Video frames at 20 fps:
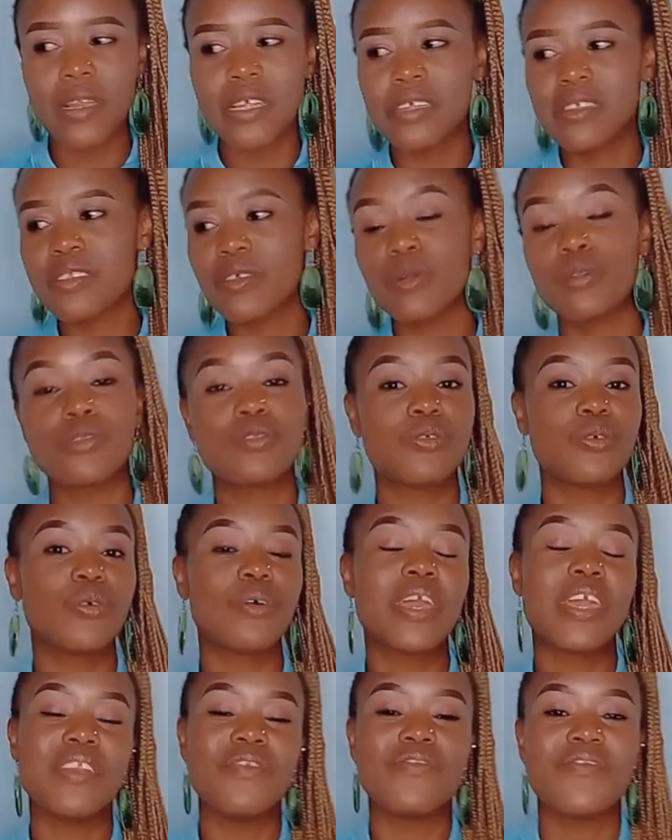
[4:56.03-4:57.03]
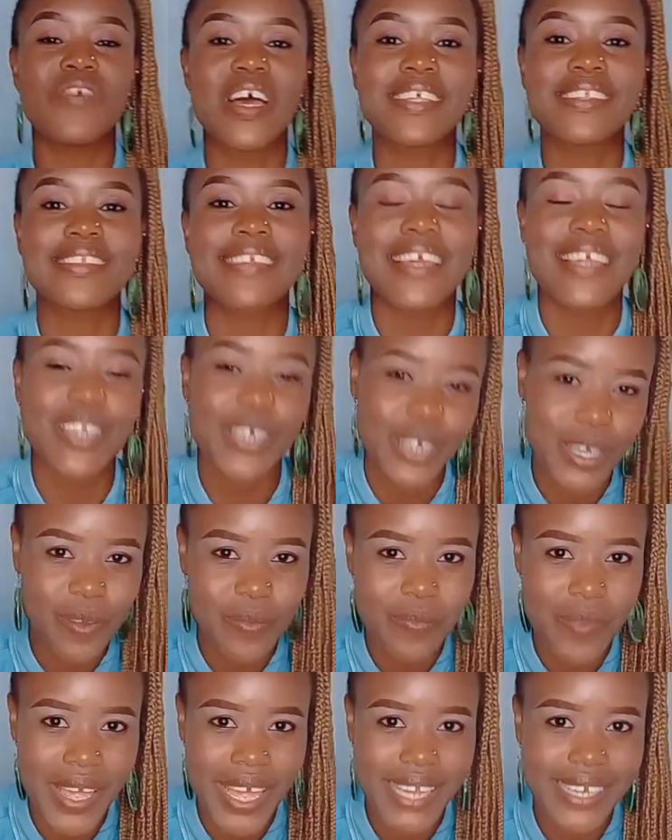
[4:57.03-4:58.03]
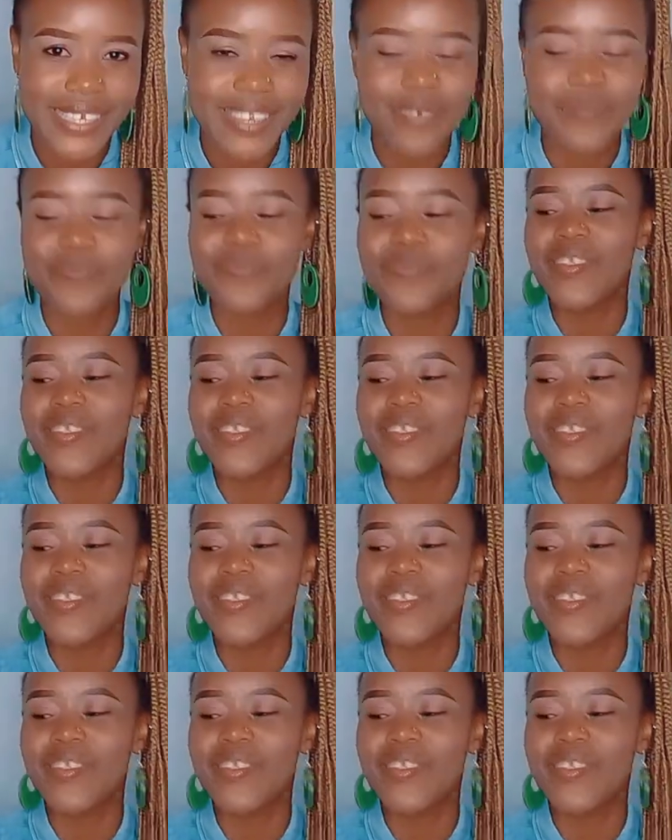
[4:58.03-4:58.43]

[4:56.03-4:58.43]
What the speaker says: please also invest in a good bed.